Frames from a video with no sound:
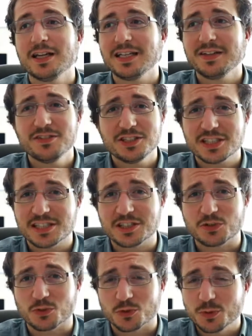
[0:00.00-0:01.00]
even just
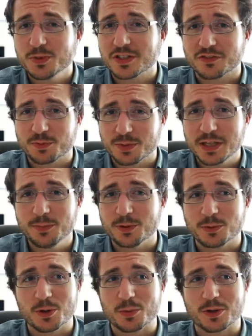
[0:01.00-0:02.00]
in groups of
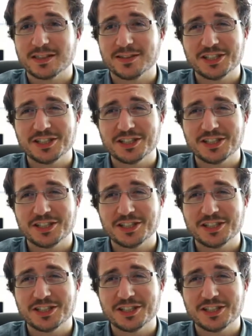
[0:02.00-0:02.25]
people where we're